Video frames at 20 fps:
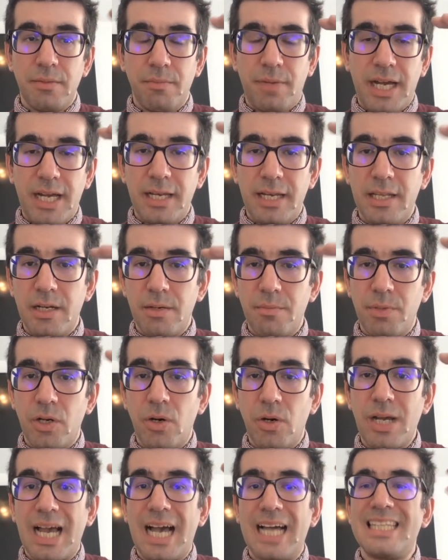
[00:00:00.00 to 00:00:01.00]
mine their
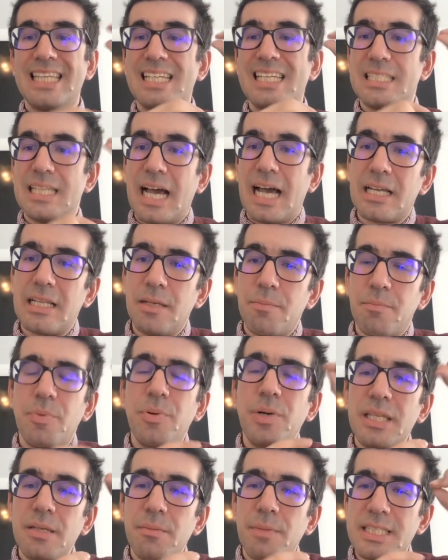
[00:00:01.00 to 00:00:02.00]
block at exactly,
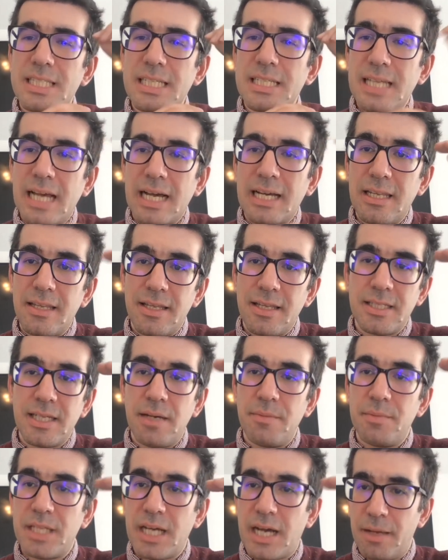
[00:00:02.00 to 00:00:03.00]
pretty much exactly the
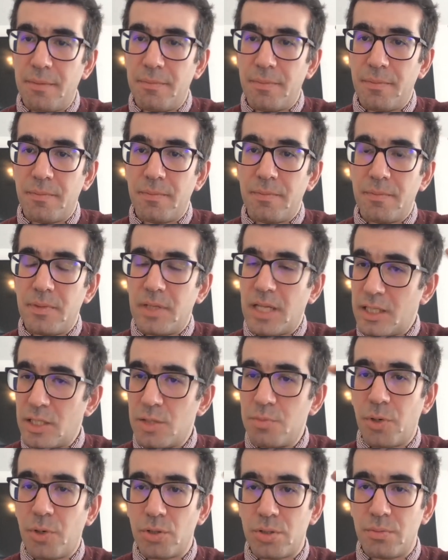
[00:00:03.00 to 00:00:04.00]
same time. That is
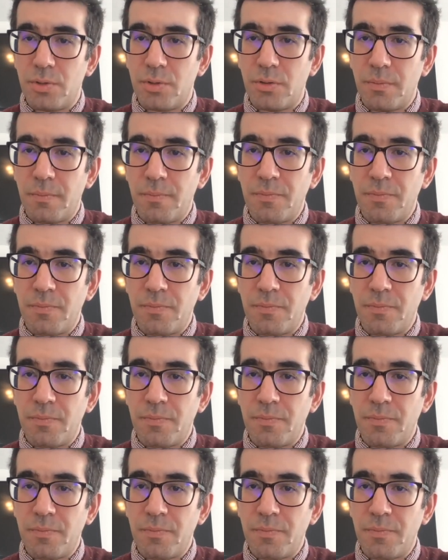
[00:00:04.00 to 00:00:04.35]
possible.